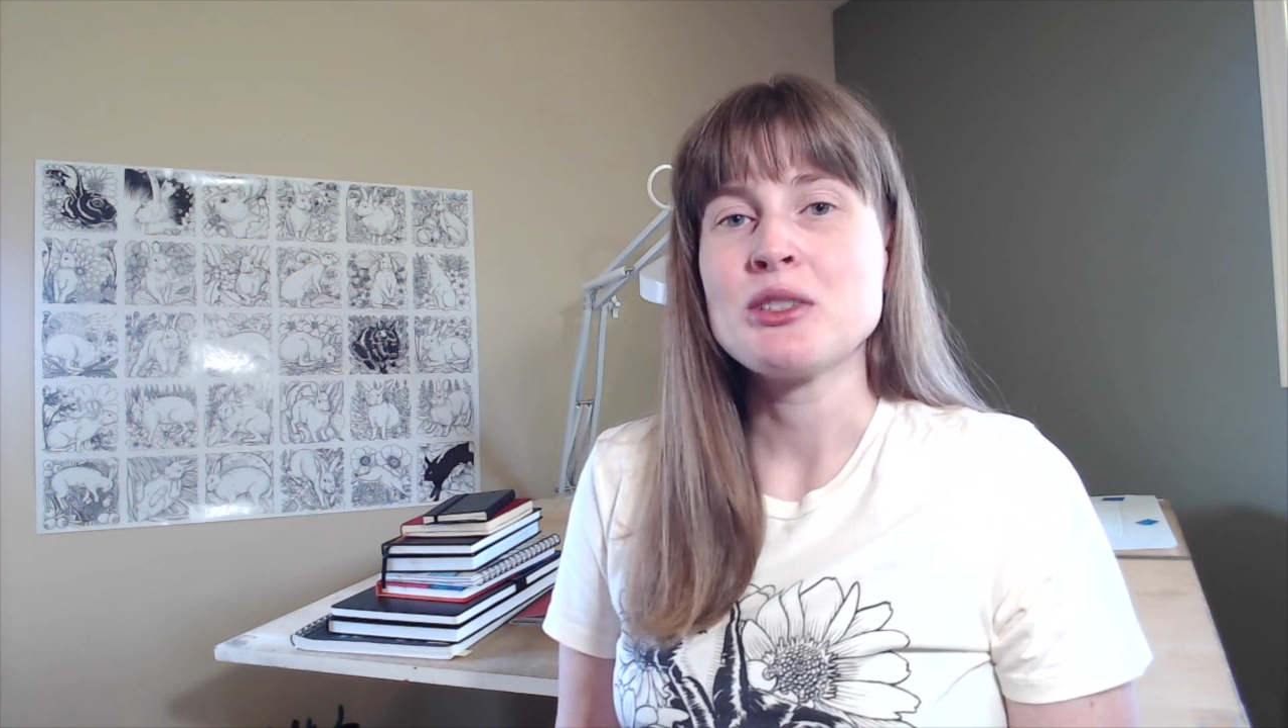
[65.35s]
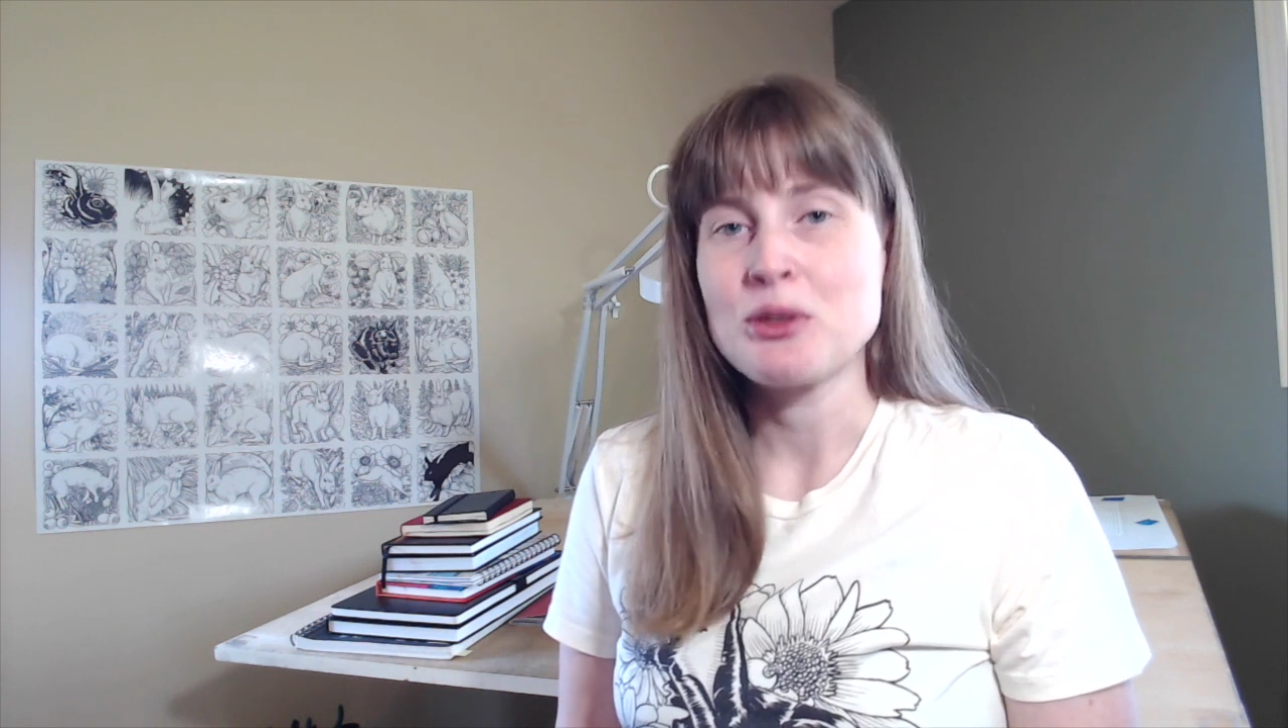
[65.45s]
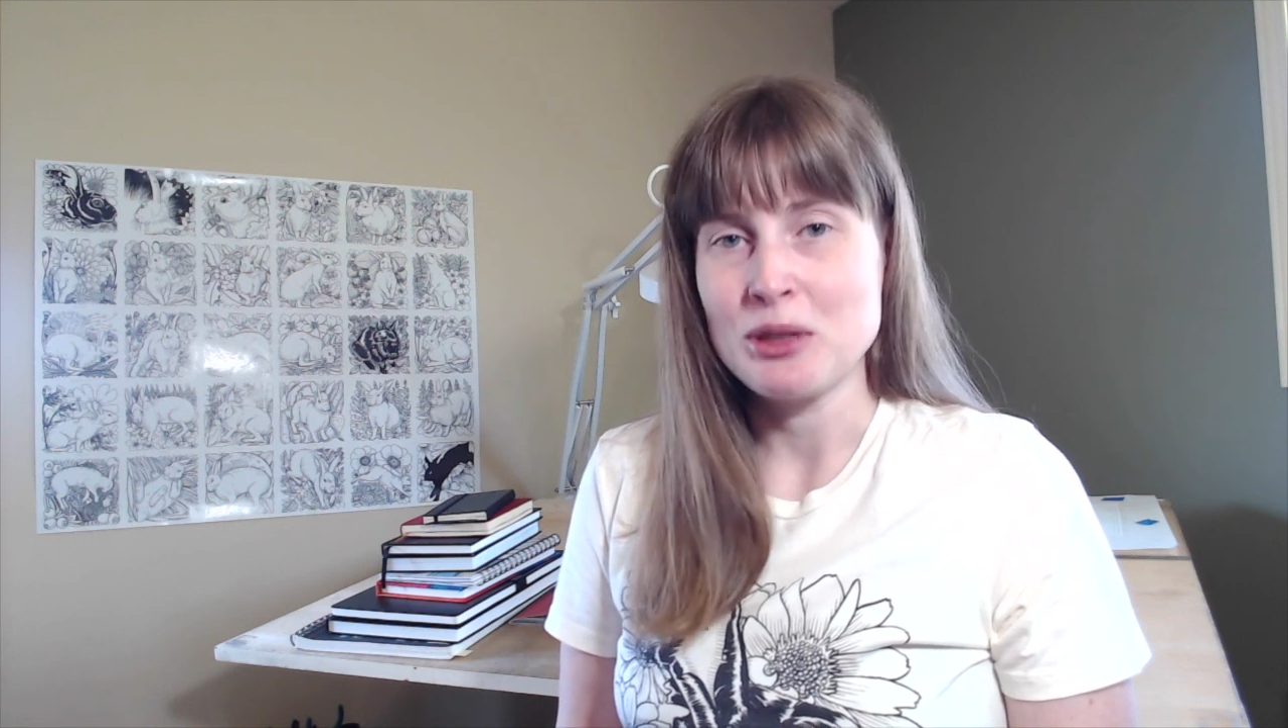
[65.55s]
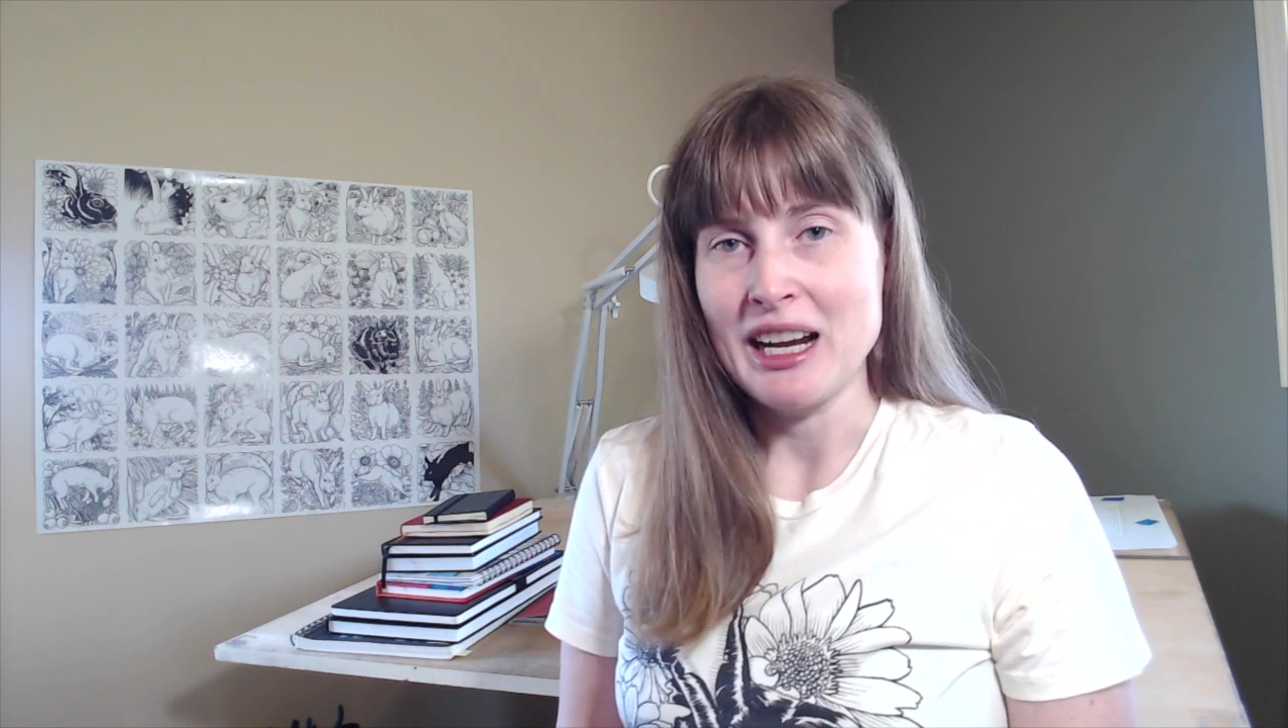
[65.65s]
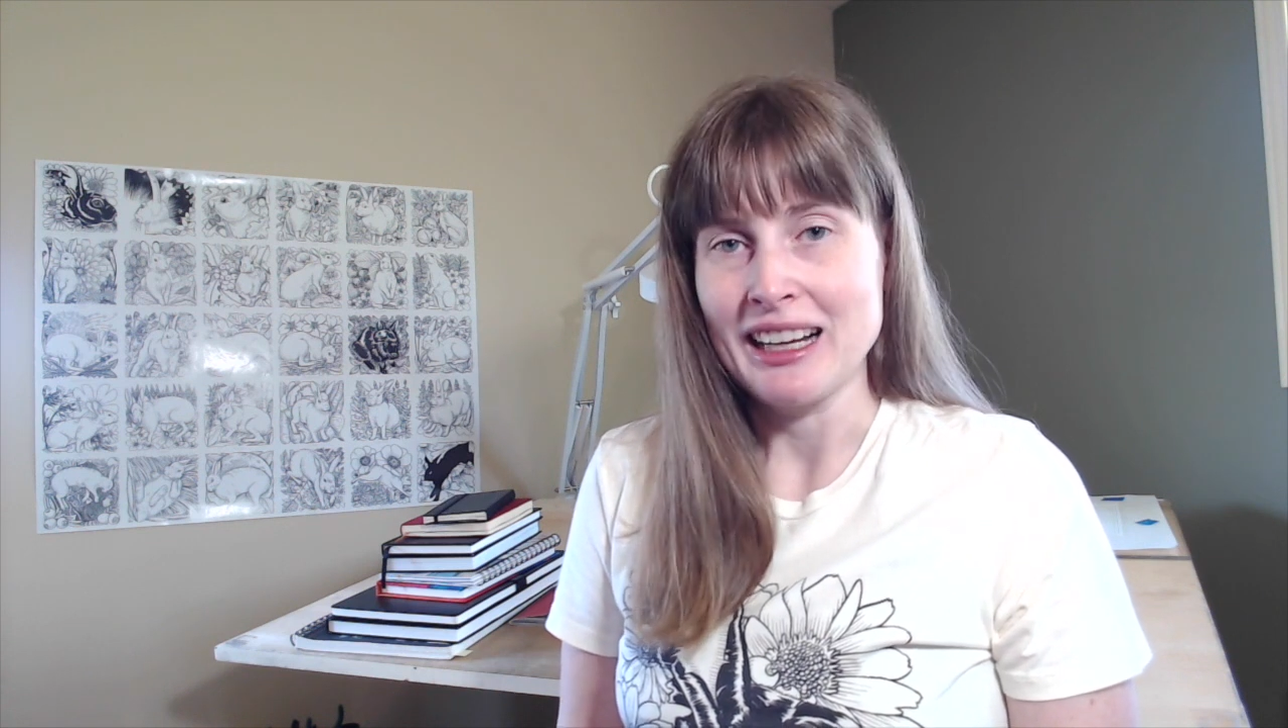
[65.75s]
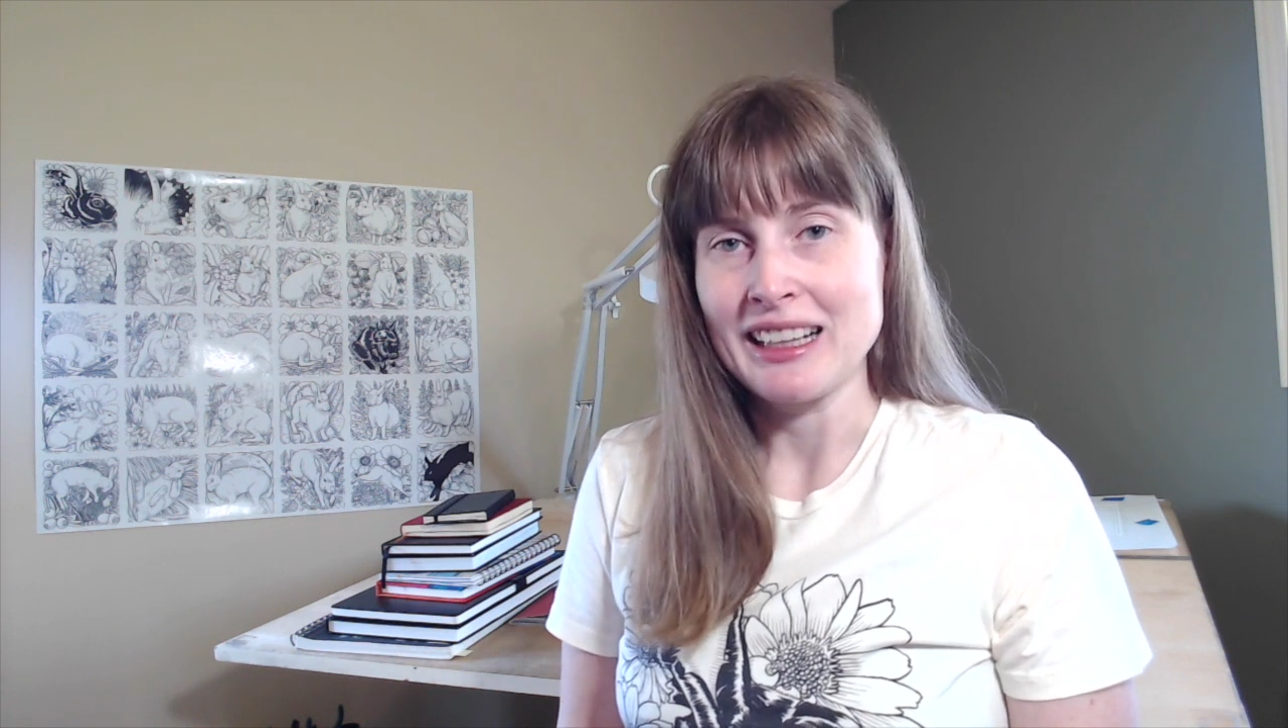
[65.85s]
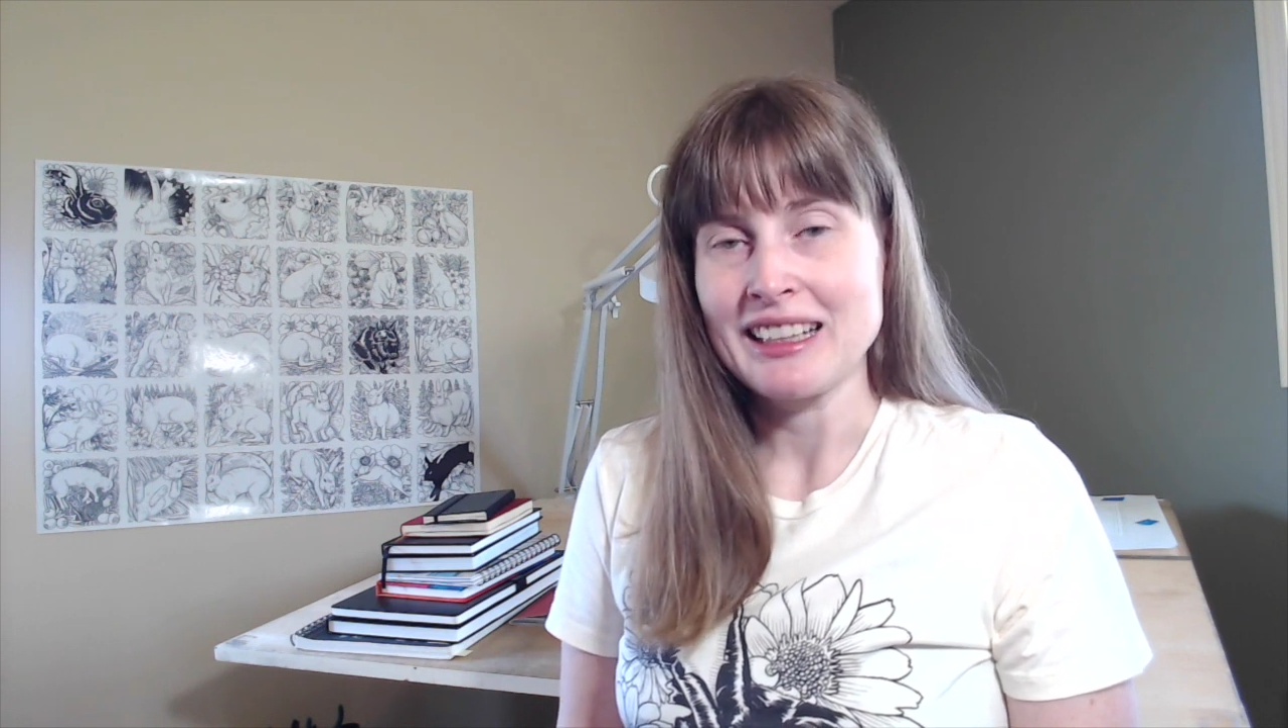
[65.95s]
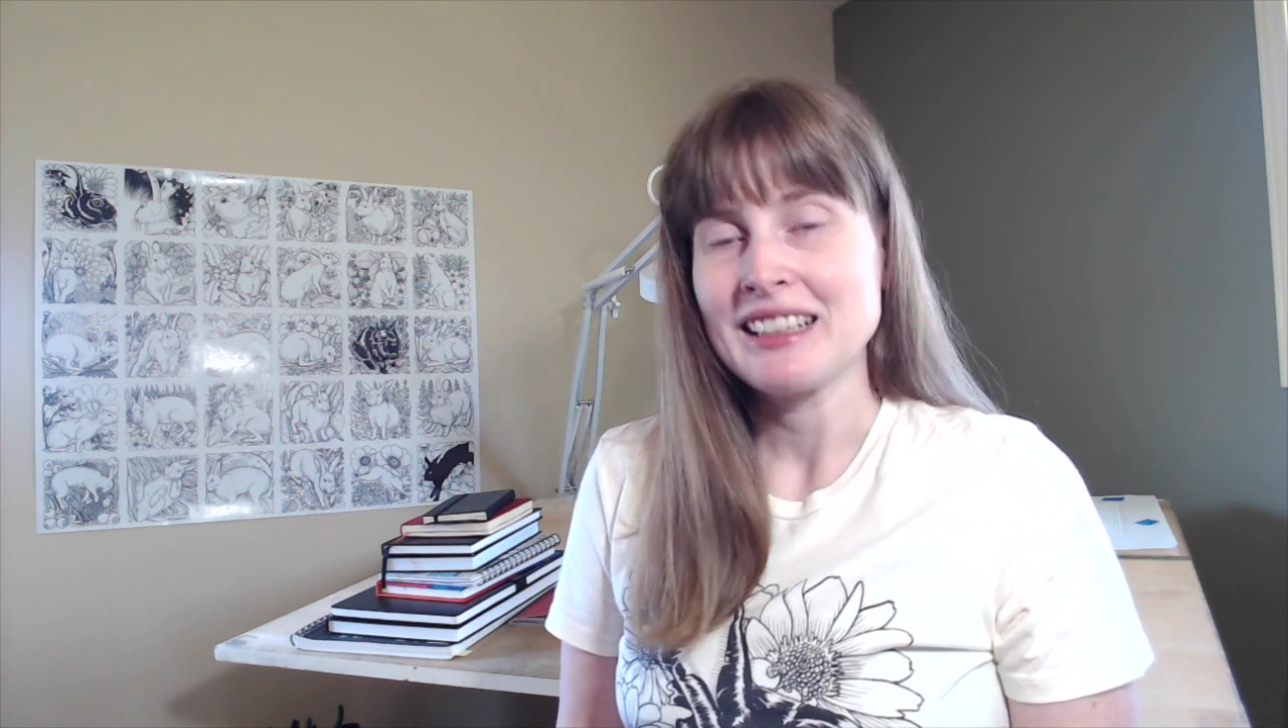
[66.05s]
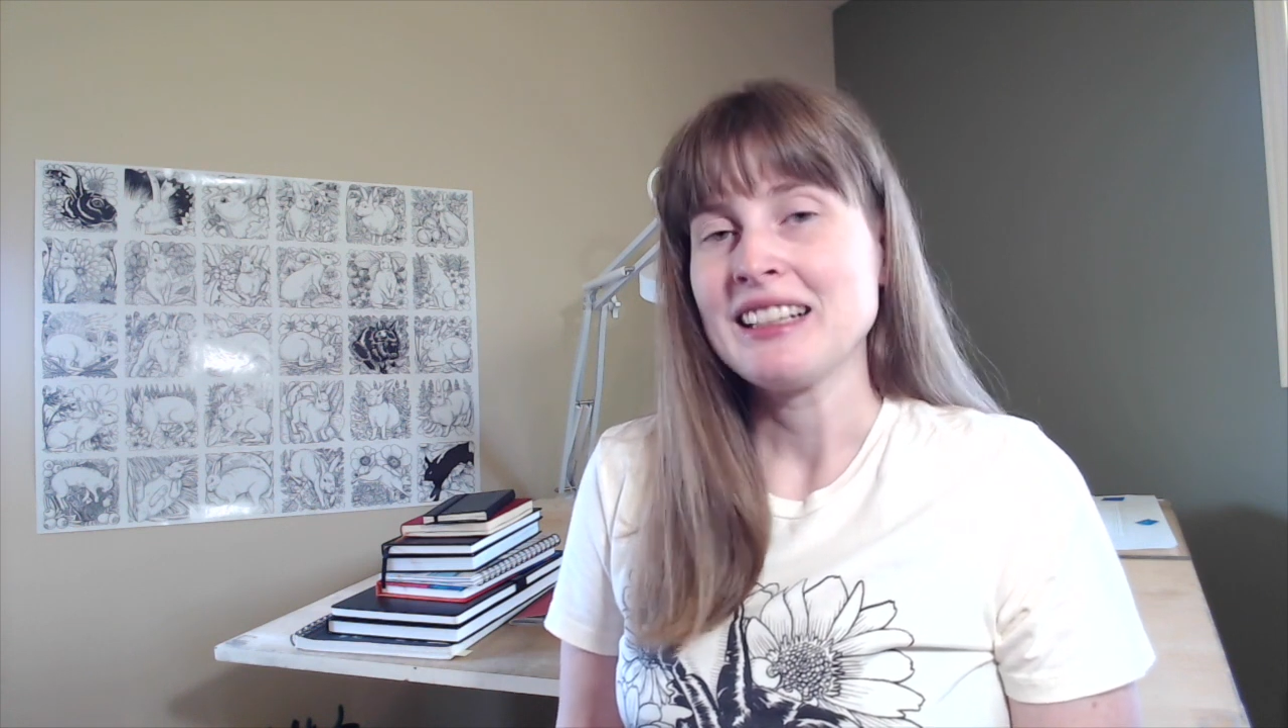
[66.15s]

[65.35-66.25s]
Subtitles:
track.